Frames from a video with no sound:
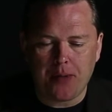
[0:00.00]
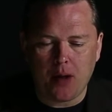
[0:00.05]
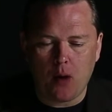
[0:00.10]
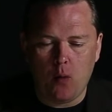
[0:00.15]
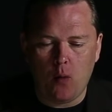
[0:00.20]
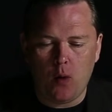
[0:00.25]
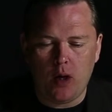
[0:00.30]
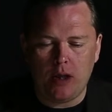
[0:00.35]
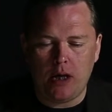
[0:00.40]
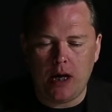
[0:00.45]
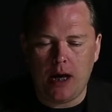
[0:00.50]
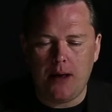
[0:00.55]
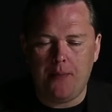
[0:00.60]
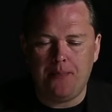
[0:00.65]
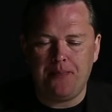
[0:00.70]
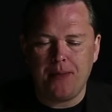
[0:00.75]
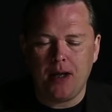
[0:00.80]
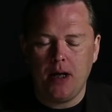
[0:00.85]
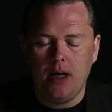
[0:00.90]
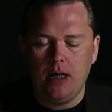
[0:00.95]
with
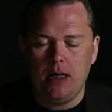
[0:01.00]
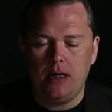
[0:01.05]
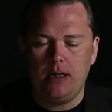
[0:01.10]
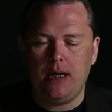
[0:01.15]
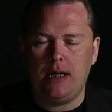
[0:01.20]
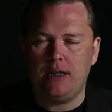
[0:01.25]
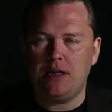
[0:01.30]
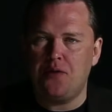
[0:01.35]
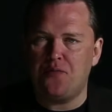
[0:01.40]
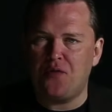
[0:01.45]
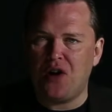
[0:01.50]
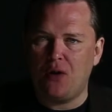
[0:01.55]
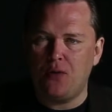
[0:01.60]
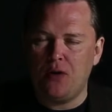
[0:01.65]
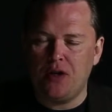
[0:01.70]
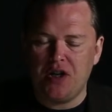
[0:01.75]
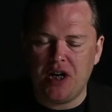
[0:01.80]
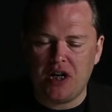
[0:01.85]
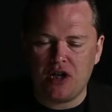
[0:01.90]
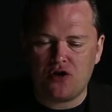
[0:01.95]
a nicely
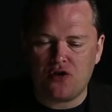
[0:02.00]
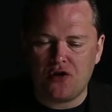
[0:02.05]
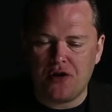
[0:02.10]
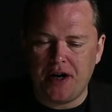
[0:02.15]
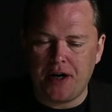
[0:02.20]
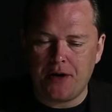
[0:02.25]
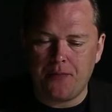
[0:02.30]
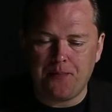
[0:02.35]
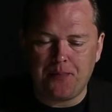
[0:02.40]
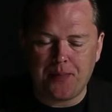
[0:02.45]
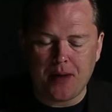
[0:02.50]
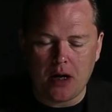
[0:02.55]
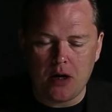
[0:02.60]
rounded texture here,